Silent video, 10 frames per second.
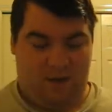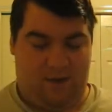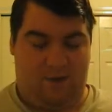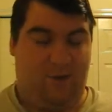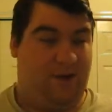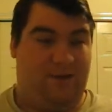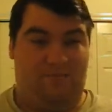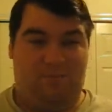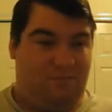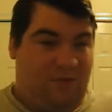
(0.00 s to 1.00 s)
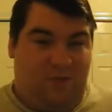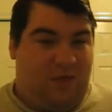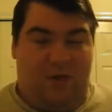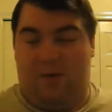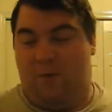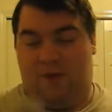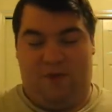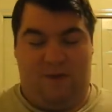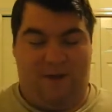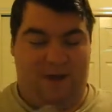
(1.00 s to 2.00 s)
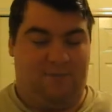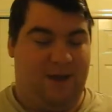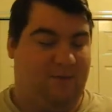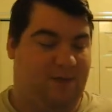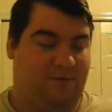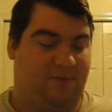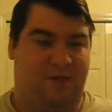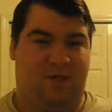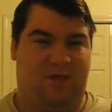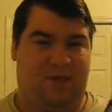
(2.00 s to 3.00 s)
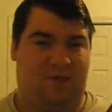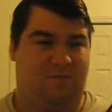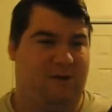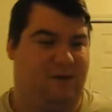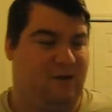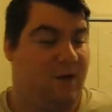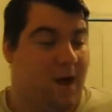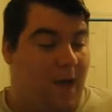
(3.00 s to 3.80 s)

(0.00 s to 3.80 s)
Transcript: You know, you can say what you want to say about it, but I like this season better.